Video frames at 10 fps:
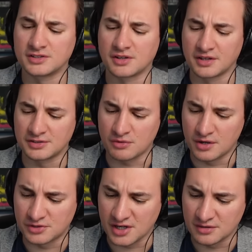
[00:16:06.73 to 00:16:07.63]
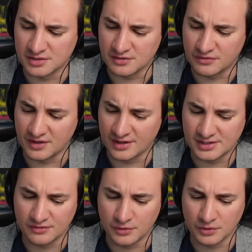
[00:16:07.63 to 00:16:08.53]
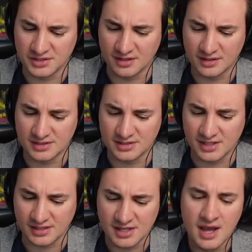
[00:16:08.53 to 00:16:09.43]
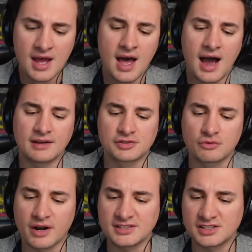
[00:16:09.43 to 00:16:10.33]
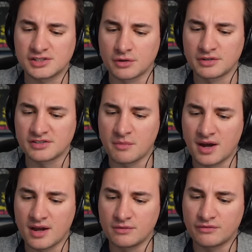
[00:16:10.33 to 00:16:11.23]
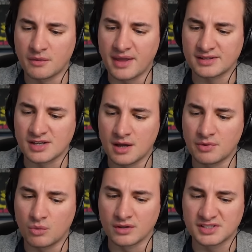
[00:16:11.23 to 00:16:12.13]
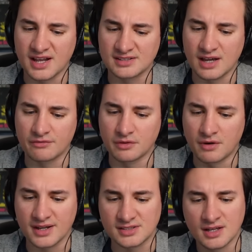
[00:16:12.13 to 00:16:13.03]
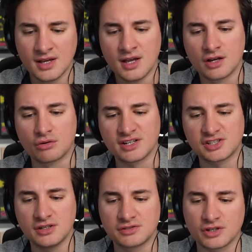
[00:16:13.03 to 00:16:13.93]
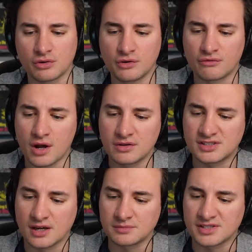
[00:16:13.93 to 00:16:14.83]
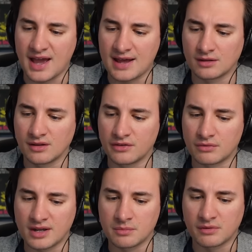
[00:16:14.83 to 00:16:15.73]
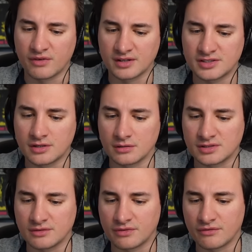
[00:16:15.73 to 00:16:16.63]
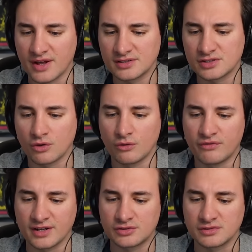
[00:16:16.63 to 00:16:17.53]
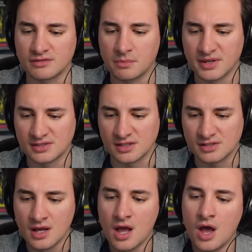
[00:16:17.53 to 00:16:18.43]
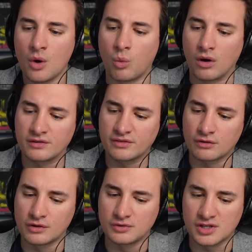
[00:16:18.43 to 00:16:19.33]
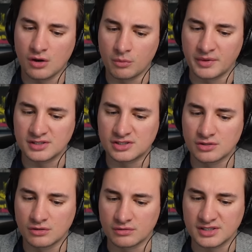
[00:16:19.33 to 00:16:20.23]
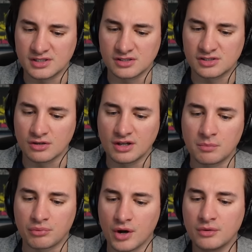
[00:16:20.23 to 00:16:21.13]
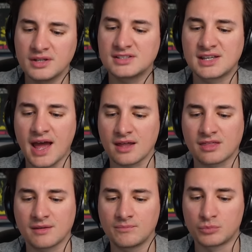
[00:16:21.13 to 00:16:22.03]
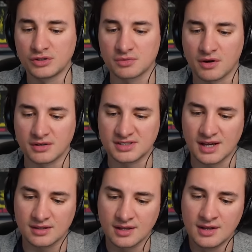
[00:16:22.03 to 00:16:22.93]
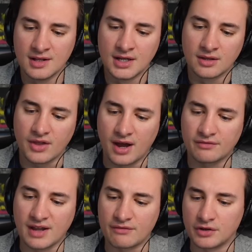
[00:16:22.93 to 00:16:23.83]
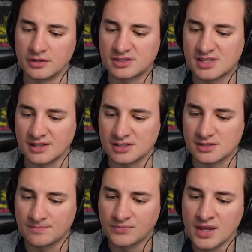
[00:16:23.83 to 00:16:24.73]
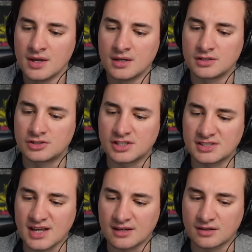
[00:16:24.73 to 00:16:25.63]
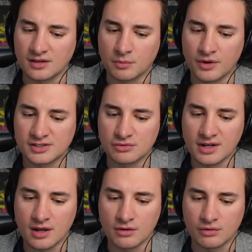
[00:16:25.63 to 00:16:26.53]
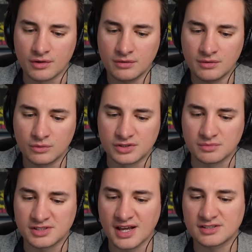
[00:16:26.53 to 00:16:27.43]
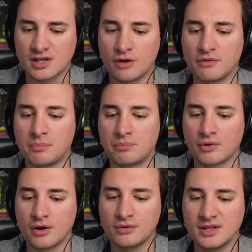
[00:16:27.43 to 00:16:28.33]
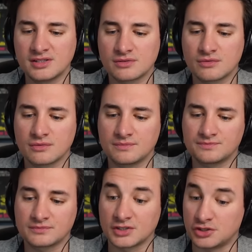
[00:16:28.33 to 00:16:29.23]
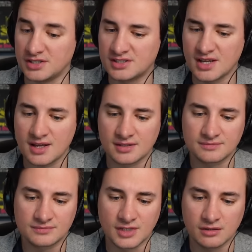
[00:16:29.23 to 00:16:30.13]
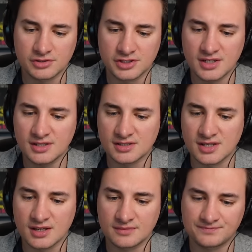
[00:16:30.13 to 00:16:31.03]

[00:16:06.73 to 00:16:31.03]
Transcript: on his road shows for 94 to 96. I have some crazy stories of my own from that time, but one stands out from the rest. Chris used a crew of roadie types to handle the ring and provide security for events, all veterans of the business. One of the crew told me stories concerning Brody's death, Bruiser Brody's death, that I've never heard since. She said that the Puerto Rico crew was upset over Brody. She said. She said Oh, she's, she's a uh, road.